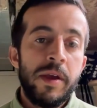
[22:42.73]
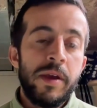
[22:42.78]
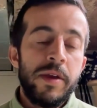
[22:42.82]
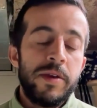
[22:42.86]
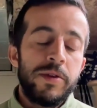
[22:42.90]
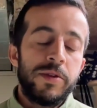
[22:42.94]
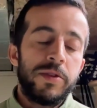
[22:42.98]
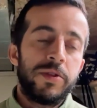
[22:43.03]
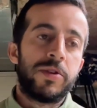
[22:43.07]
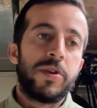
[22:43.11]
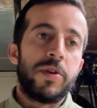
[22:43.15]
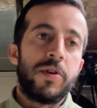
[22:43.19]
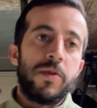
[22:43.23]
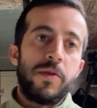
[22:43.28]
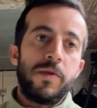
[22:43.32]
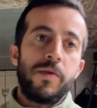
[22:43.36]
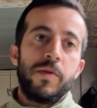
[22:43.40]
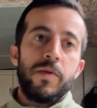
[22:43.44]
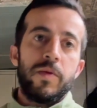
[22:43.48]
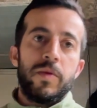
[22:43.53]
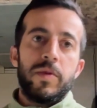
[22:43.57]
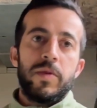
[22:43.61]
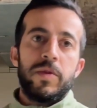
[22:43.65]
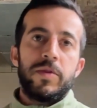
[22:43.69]

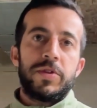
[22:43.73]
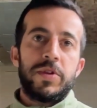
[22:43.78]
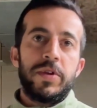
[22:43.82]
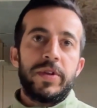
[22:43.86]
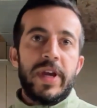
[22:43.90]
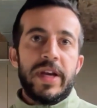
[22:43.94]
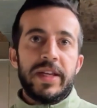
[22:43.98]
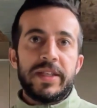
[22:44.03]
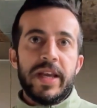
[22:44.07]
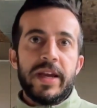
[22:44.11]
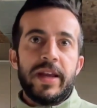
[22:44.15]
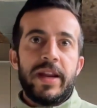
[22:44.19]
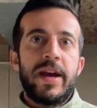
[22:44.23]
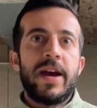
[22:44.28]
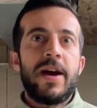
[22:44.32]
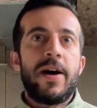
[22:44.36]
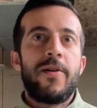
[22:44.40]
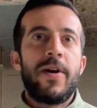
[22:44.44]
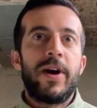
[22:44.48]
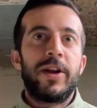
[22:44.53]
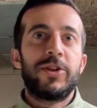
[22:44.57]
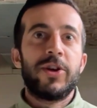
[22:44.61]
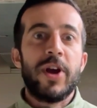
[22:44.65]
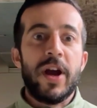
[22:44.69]
So that's kind of how
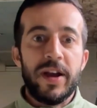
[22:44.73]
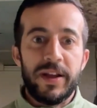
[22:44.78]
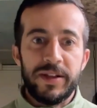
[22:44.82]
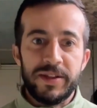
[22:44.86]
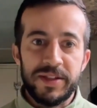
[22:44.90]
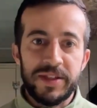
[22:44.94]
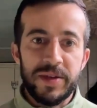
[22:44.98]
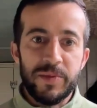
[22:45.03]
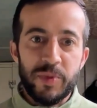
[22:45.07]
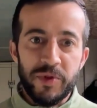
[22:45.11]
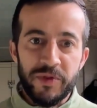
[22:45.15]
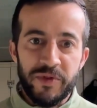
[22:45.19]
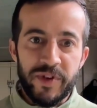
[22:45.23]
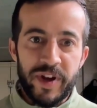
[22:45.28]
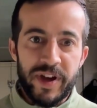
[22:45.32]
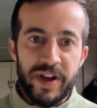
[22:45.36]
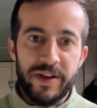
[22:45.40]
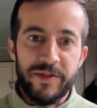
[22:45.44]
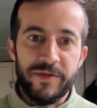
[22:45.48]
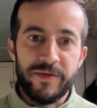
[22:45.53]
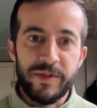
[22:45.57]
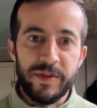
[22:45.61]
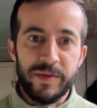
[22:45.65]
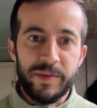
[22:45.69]
I try and simplify
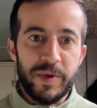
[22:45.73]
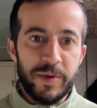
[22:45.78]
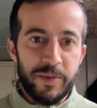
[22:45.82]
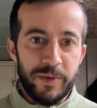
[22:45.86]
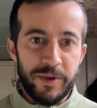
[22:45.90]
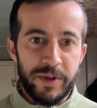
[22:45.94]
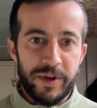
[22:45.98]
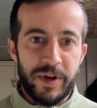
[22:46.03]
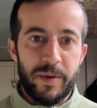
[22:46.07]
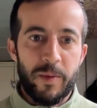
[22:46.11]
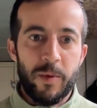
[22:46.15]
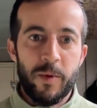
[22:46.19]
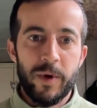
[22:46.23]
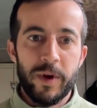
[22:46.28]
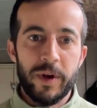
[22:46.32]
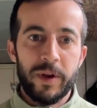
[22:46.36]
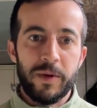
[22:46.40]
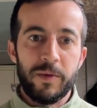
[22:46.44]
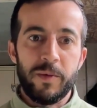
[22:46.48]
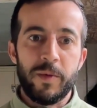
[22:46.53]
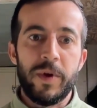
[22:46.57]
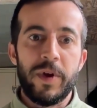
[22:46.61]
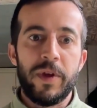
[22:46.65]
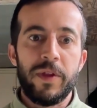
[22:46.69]
it for the people that I'm
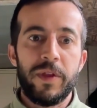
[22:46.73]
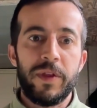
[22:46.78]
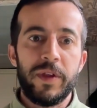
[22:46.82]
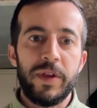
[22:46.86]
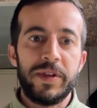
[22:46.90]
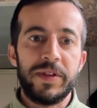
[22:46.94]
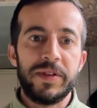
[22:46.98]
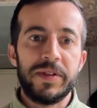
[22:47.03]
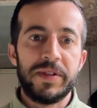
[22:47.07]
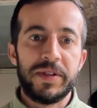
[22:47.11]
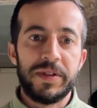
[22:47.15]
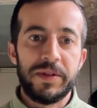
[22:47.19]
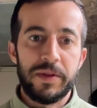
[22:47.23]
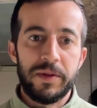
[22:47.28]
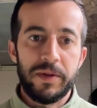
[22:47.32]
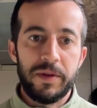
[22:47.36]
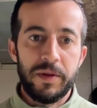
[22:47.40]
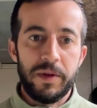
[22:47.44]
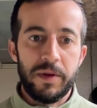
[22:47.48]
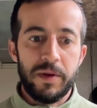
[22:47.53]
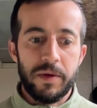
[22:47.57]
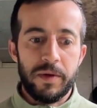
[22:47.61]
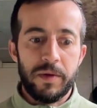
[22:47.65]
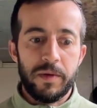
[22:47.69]
working with. Is,
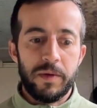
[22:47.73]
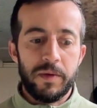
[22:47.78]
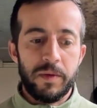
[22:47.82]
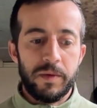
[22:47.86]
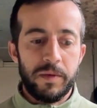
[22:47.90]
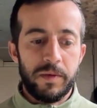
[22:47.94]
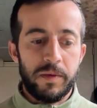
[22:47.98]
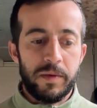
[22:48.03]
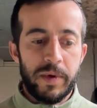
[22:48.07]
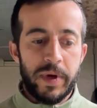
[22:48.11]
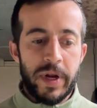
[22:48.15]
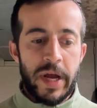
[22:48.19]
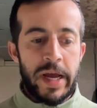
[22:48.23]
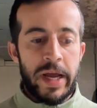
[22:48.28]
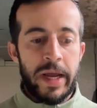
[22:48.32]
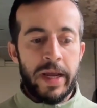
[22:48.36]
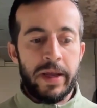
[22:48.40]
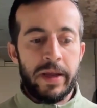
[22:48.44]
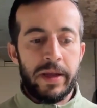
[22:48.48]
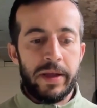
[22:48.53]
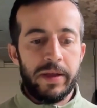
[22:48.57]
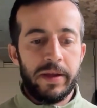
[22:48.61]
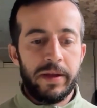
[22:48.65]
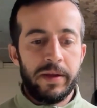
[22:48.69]
when
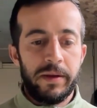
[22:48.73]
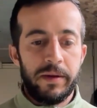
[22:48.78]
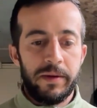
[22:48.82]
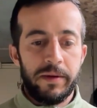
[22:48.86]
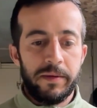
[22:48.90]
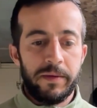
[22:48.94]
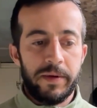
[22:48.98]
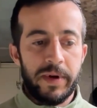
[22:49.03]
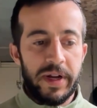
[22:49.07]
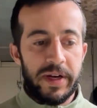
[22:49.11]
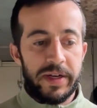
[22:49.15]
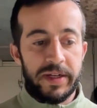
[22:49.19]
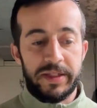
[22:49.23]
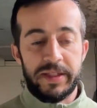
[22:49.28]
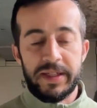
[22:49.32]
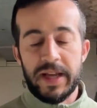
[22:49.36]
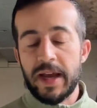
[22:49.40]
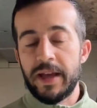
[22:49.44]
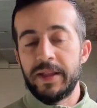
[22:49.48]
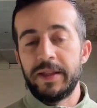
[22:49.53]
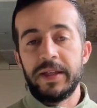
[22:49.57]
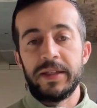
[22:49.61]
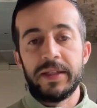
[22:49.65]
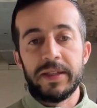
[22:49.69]
I
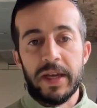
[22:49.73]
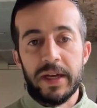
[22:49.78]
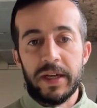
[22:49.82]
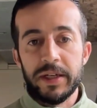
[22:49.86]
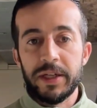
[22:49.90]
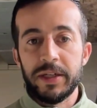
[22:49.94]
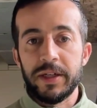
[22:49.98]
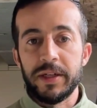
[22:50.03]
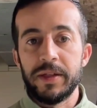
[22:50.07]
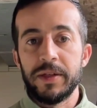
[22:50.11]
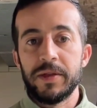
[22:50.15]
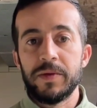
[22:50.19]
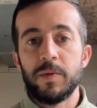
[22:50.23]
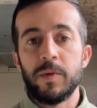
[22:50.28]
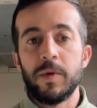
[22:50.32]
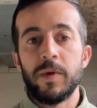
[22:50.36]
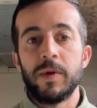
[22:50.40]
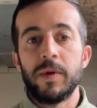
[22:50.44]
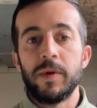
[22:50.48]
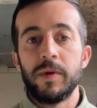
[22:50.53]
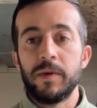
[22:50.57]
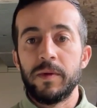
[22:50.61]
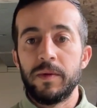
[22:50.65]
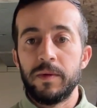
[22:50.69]
design these sessions,
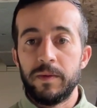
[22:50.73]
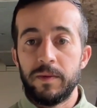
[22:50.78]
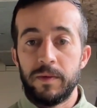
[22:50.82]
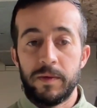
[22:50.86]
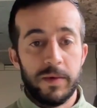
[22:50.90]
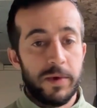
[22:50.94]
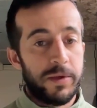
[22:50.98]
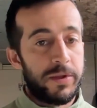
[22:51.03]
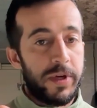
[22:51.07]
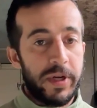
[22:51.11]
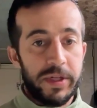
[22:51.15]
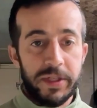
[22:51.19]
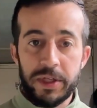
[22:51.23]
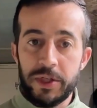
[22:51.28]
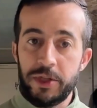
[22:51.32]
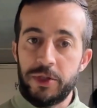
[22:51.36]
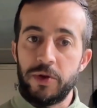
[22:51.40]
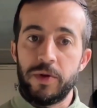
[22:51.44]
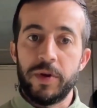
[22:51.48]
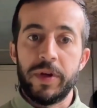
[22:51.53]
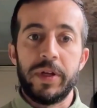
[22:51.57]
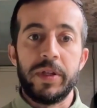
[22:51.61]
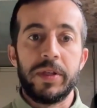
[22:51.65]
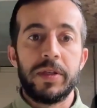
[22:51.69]
we're addressing
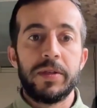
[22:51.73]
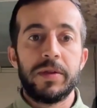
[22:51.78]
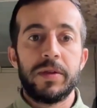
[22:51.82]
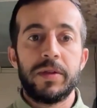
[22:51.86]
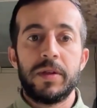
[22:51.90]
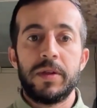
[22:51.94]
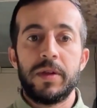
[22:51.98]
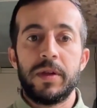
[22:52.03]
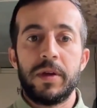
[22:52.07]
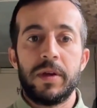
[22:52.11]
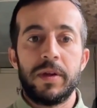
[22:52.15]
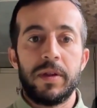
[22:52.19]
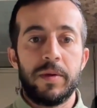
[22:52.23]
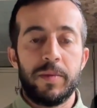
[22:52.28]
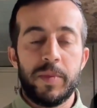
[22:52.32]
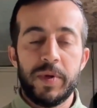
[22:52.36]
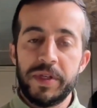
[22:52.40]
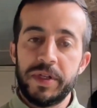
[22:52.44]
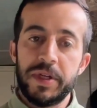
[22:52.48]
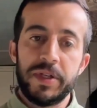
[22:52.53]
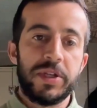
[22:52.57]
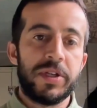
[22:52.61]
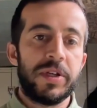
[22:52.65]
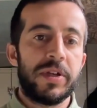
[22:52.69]
joints, the
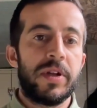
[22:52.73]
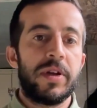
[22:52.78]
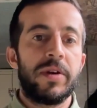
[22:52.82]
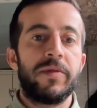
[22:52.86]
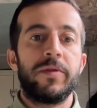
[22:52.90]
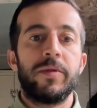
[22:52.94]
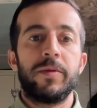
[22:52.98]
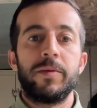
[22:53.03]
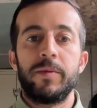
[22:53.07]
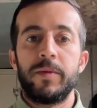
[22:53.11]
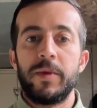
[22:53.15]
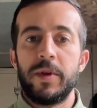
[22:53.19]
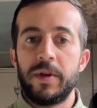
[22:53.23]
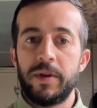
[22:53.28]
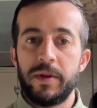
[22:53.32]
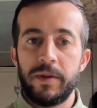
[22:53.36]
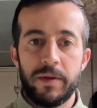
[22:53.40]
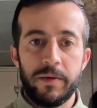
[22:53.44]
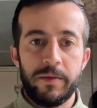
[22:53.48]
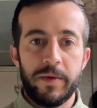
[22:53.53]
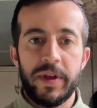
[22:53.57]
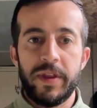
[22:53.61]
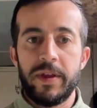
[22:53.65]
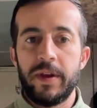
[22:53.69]
position of them,
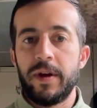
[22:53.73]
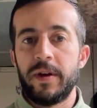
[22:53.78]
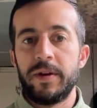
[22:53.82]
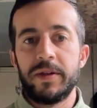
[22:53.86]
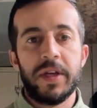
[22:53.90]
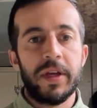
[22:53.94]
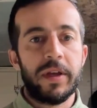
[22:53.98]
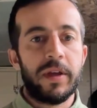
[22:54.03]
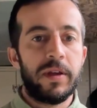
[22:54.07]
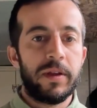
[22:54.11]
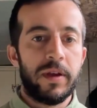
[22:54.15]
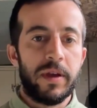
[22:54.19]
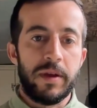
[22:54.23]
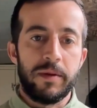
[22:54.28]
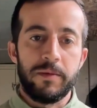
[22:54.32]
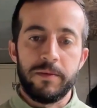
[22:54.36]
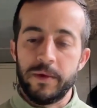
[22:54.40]
the way they articulate.